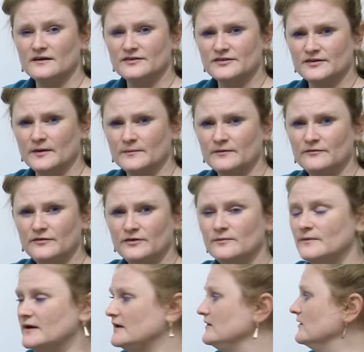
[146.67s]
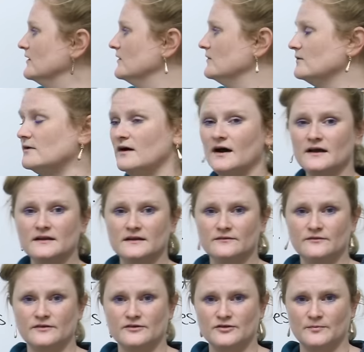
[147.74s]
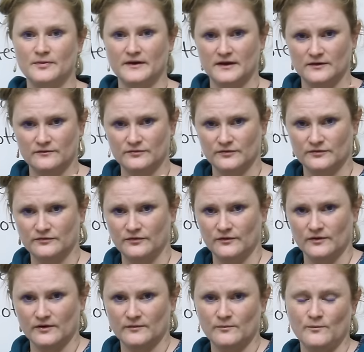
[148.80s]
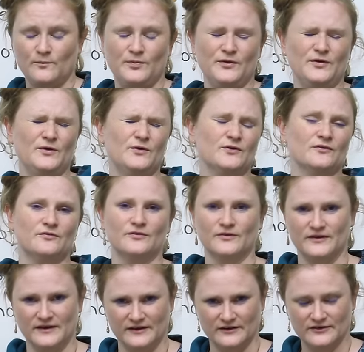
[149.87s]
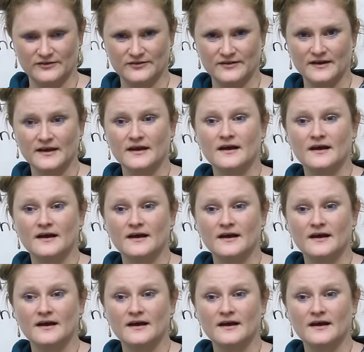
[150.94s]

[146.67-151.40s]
Some of you may know I lived in Japan for 4 beautiful years.